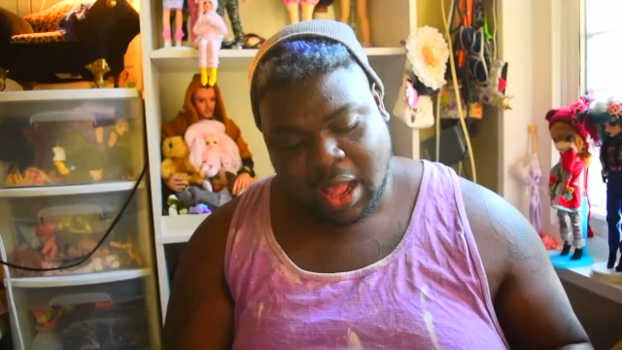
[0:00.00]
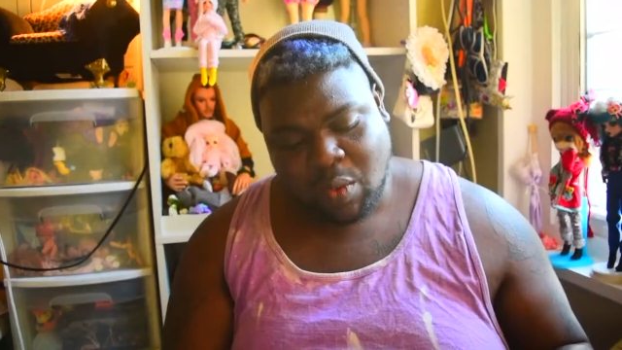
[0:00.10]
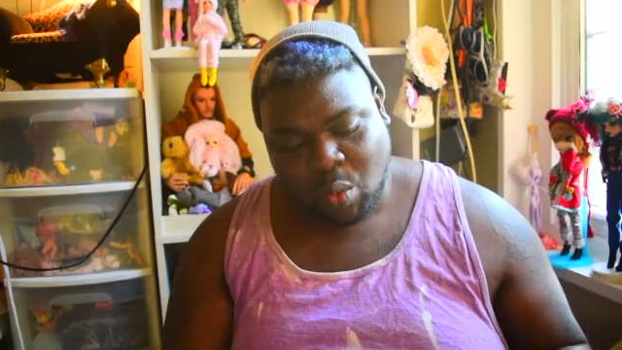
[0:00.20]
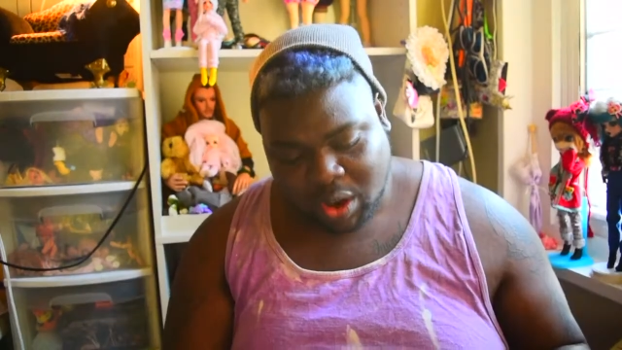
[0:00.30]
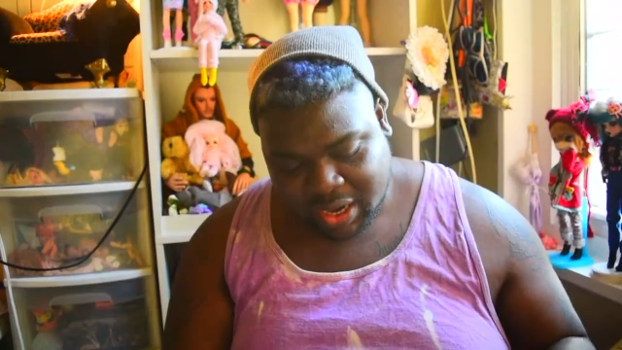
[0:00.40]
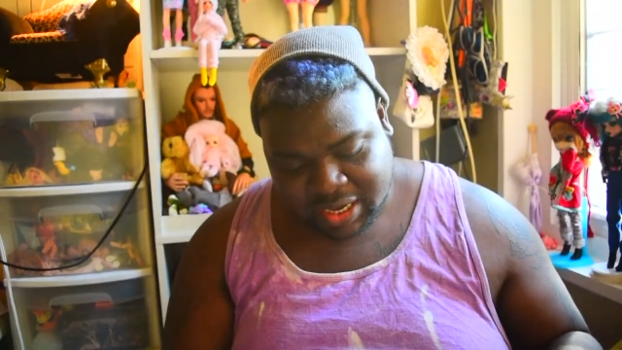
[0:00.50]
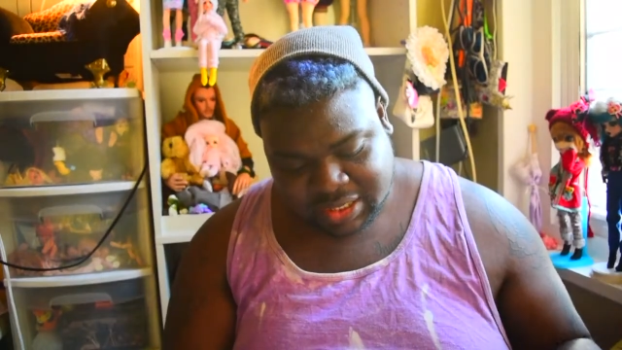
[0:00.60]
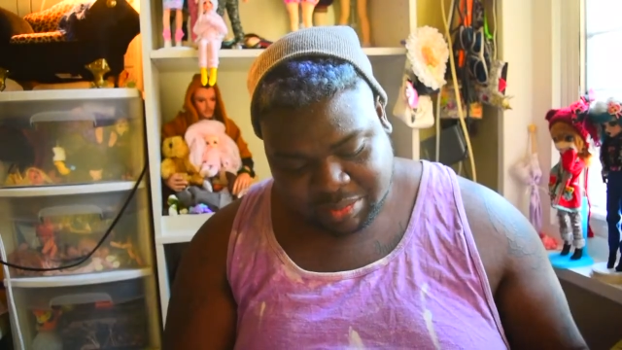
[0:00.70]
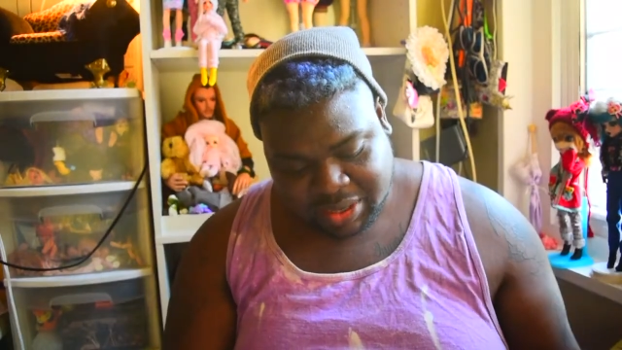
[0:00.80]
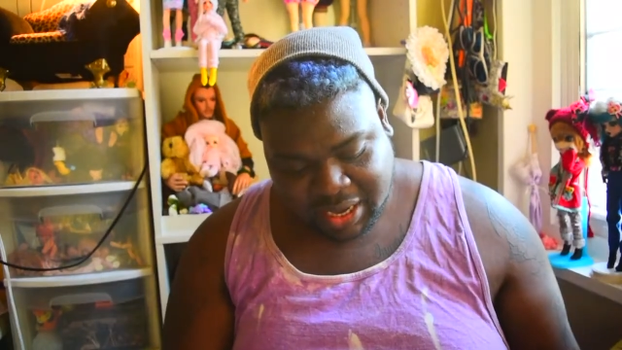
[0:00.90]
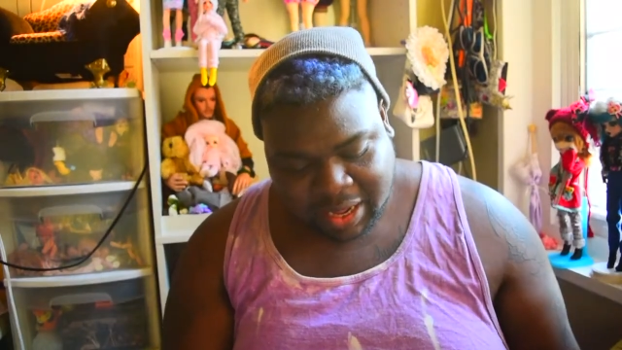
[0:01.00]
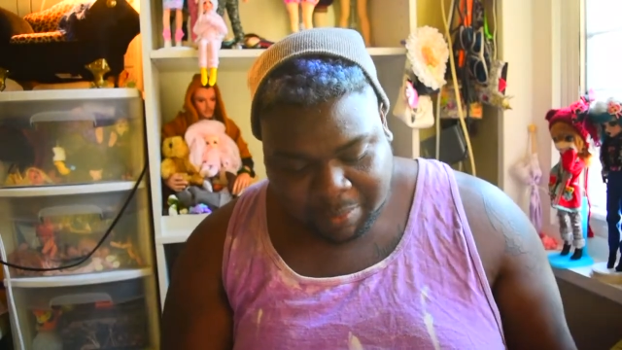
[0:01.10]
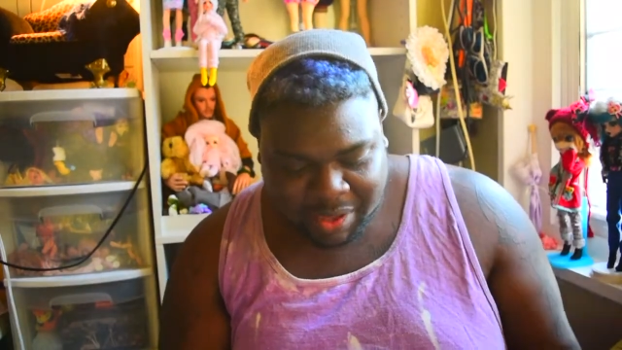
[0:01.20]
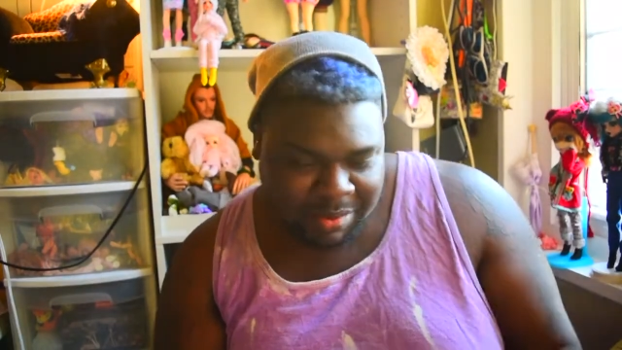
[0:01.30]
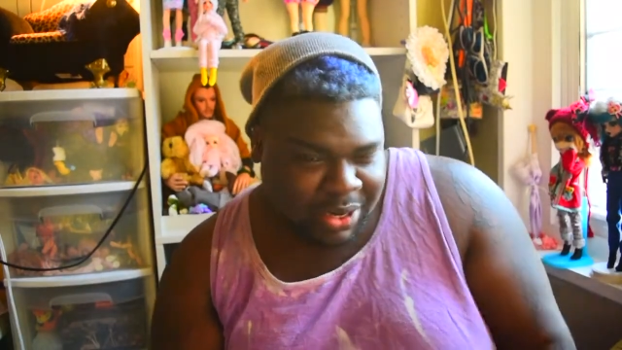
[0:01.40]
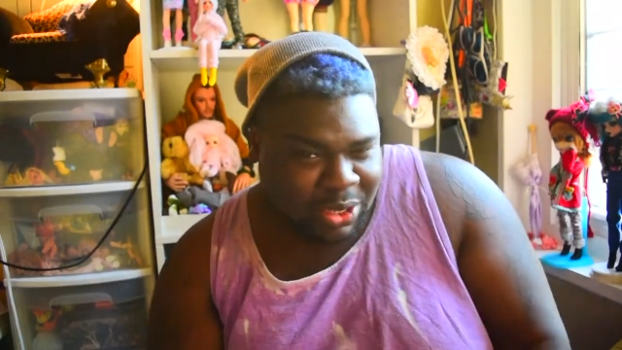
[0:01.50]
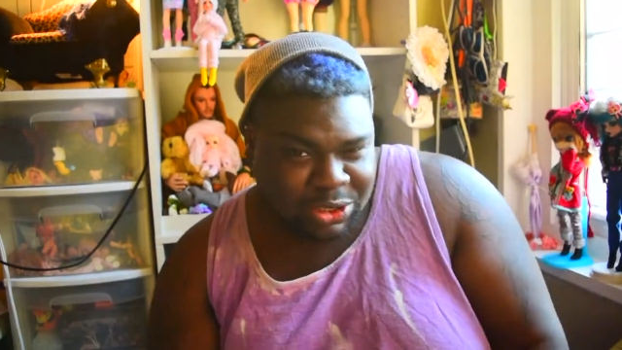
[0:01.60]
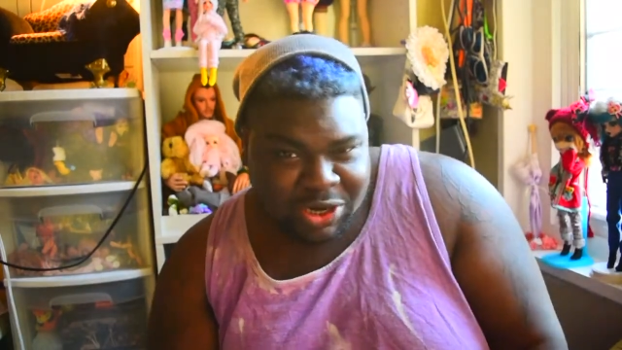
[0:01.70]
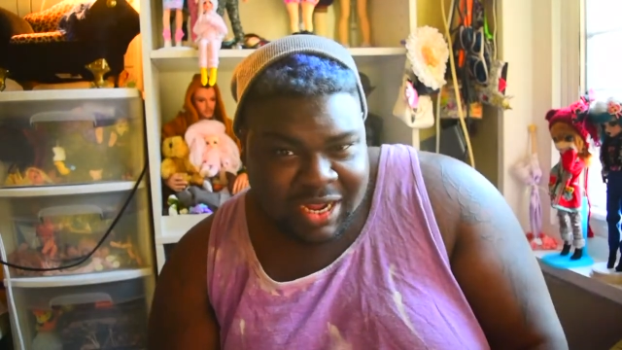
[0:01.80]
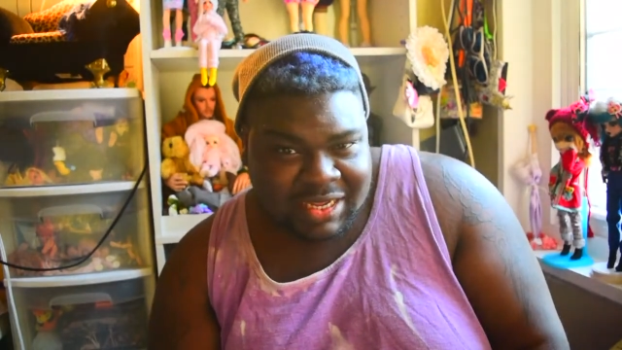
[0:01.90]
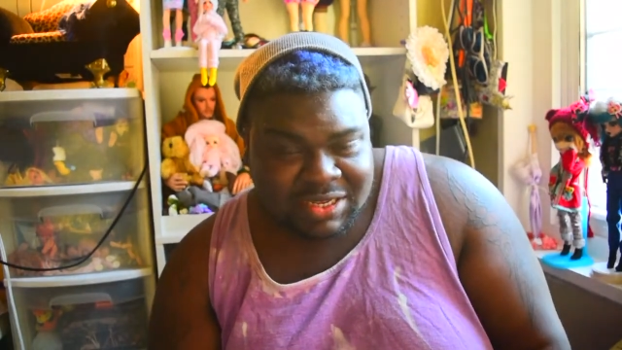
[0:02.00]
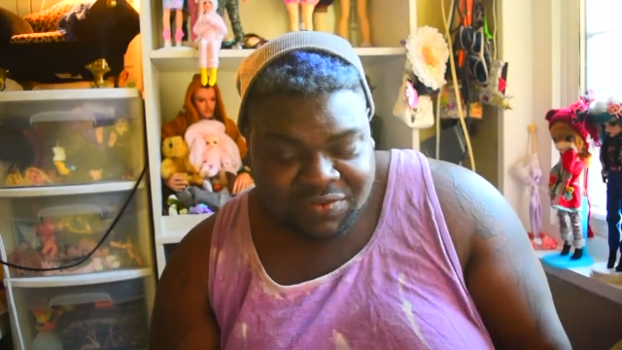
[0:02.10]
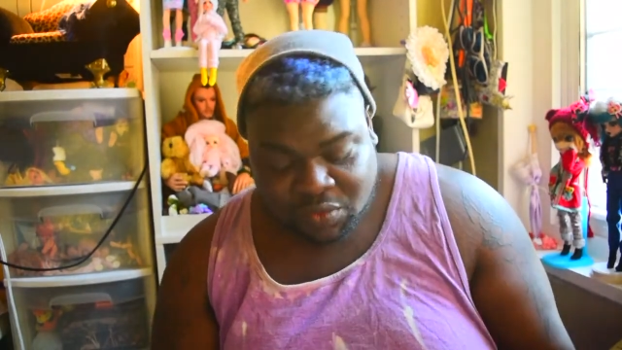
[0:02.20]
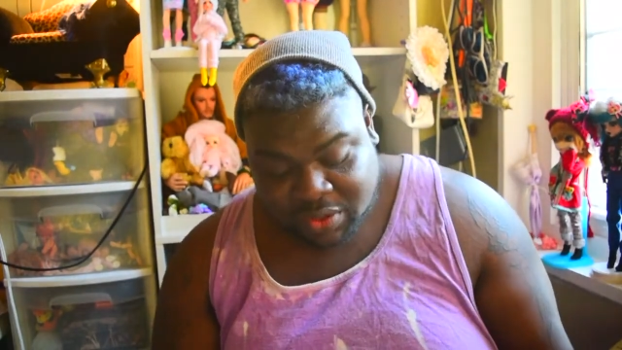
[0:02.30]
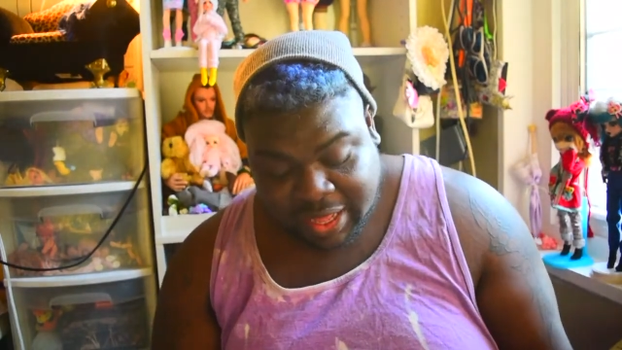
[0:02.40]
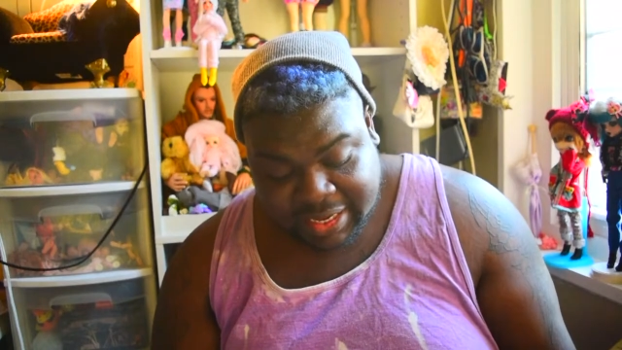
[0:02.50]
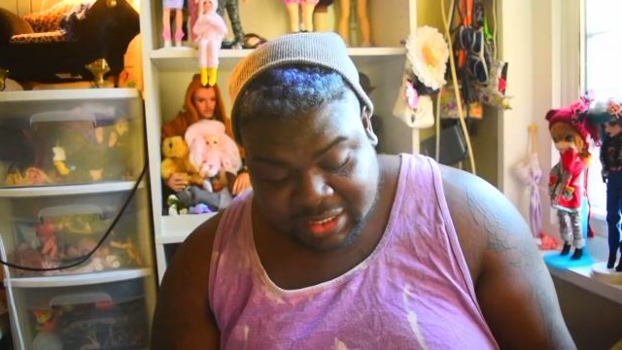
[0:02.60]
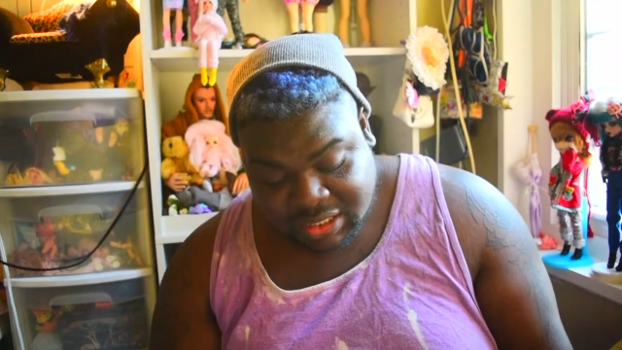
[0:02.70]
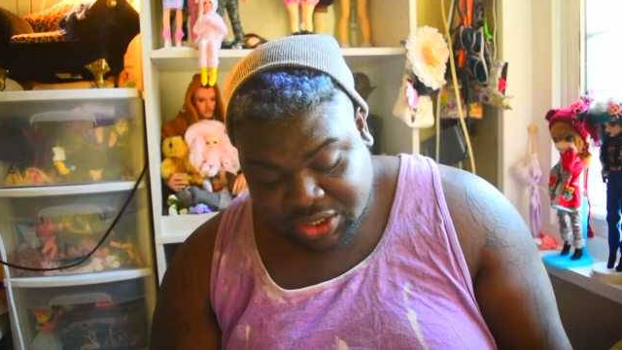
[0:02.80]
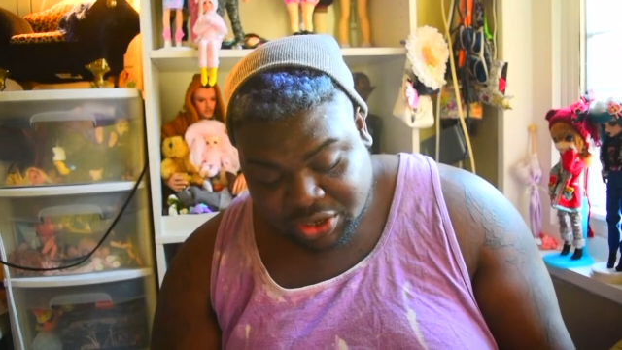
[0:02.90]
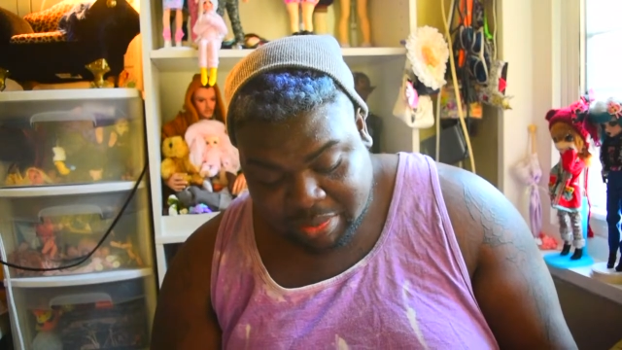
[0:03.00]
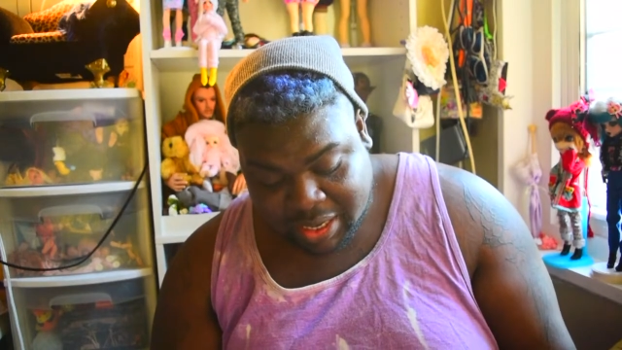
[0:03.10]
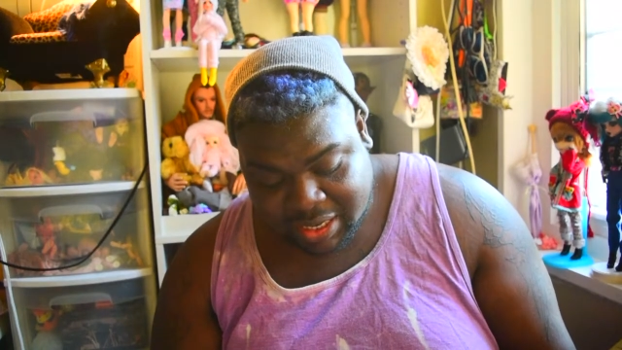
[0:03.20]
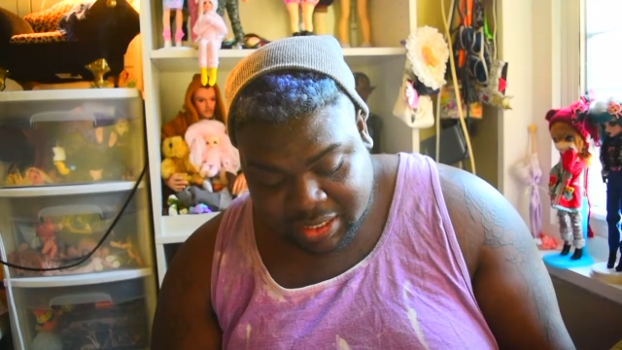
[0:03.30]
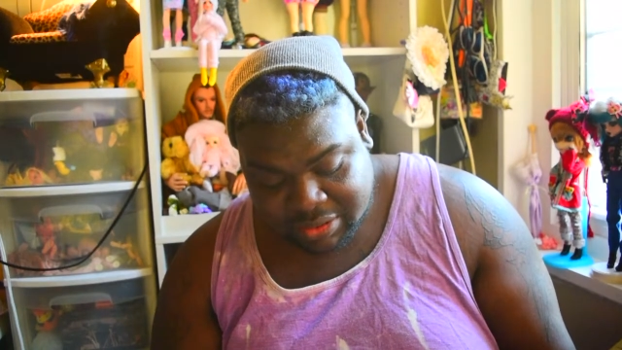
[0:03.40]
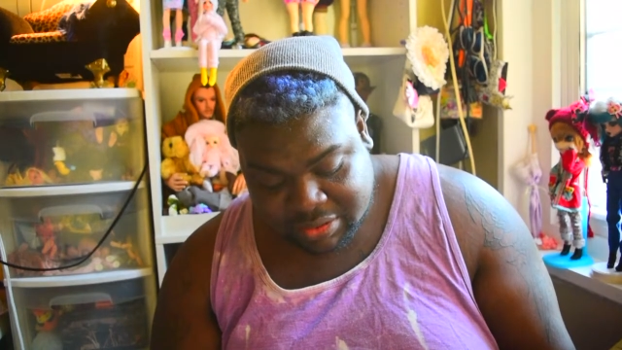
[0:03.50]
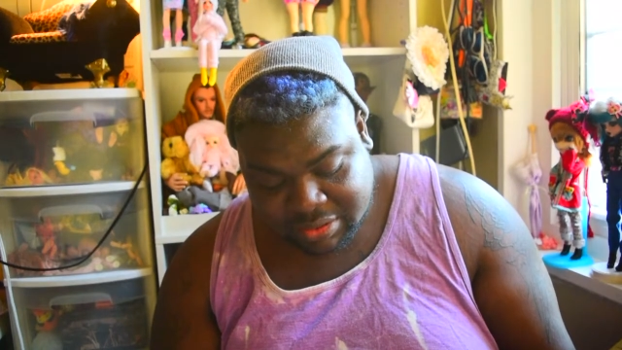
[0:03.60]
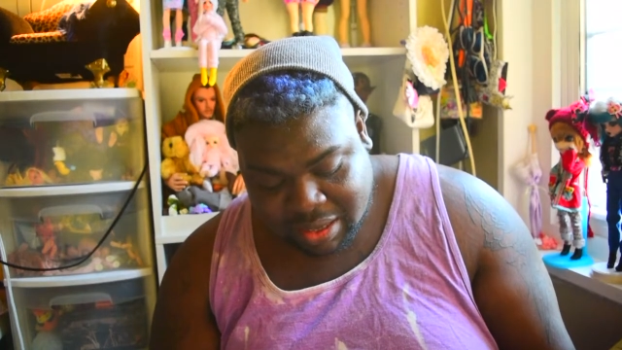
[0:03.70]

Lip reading: I wanted it to be like a baby doll dress for the 18-year body.